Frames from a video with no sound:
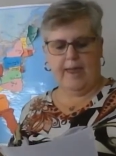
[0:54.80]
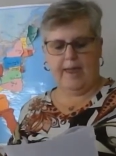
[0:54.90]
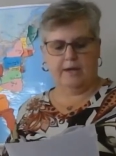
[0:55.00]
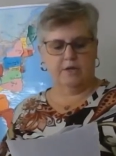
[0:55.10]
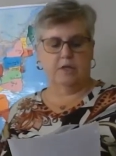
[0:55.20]

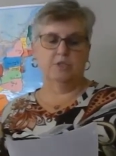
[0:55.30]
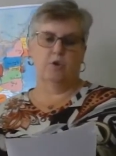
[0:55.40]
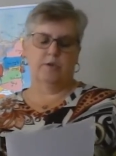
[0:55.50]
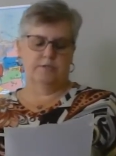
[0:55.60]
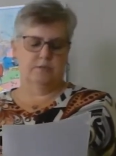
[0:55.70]
and
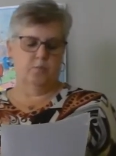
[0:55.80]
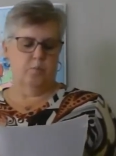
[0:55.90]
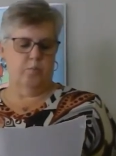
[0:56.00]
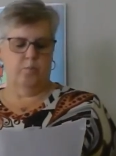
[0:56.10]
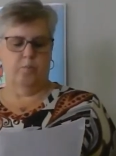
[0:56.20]
adjoins
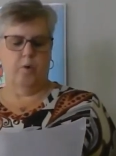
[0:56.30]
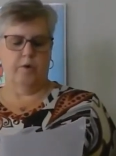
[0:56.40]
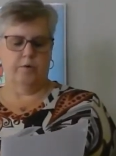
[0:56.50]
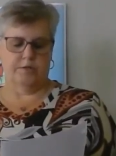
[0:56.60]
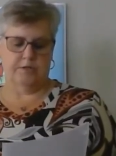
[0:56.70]

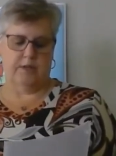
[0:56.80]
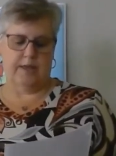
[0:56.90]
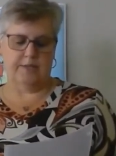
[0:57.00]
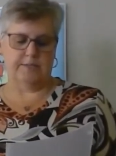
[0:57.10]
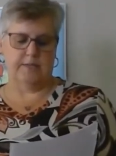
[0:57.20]
Waterton
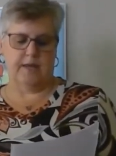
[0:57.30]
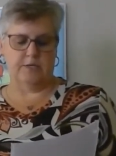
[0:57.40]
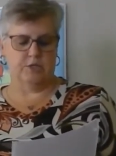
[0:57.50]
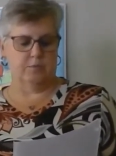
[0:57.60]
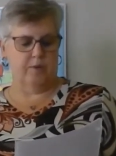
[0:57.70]
Lakes, the
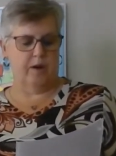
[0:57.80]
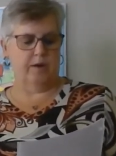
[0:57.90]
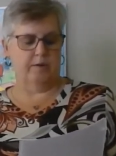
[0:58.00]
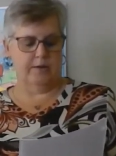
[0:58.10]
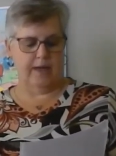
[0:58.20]
national park
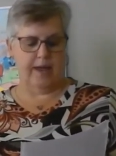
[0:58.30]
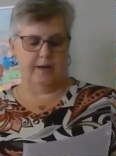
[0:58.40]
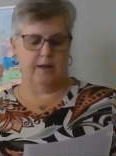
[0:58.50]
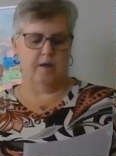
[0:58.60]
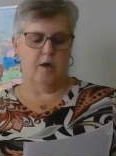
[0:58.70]
in
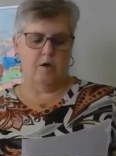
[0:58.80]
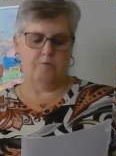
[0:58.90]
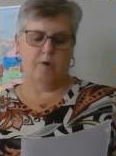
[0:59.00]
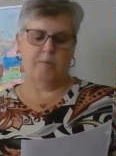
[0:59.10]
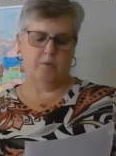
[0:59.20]
Canada,
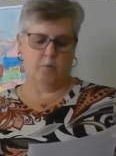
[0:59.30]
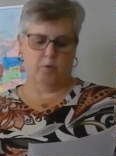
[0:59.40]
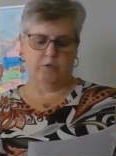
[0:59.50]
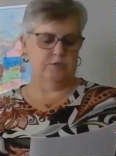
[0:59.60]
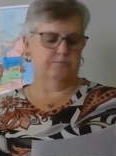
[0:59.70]
forming the
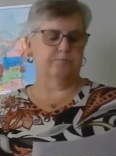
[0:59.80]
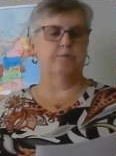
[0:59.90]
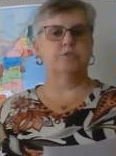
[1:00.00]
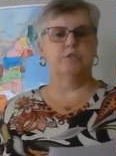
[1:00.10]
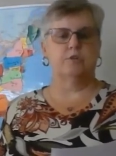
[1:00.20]
world's
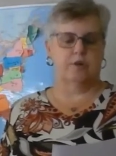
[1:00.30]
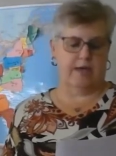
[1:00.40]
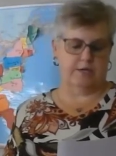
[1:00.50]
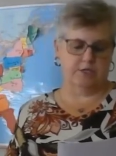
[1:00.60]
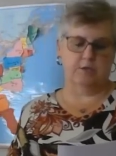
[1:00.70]
first
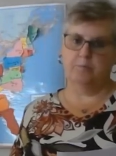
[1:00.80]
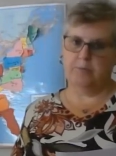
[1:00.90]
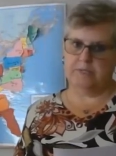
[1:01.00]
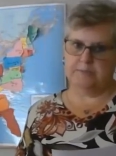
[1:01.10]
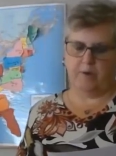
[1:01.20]
international
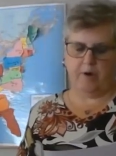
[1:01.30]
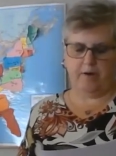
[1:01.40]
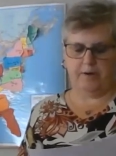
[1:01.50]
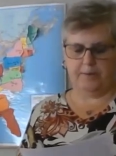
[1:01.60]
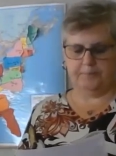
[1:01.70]
peace park.
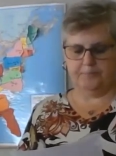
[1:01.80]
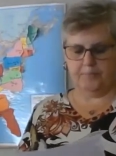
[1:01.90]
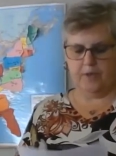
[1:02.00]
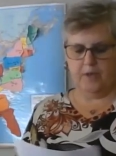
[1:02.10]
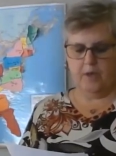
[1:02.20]

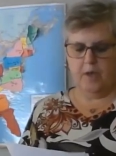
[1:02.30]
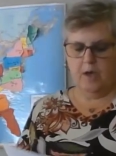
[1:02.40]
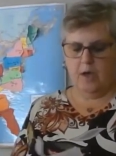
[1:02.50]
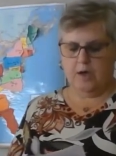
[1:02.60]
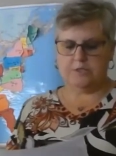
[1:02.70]

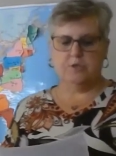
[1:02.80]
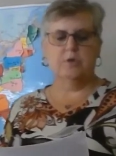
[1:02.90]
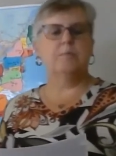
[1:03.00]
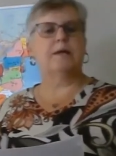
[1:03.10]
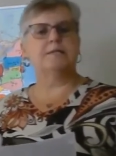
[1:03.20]
Also
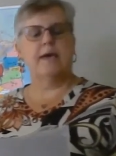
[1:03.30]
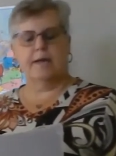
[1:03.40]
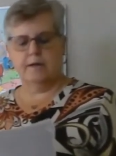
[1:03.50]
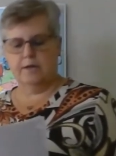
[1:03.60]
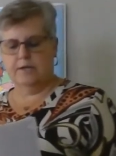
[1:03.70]
in Montana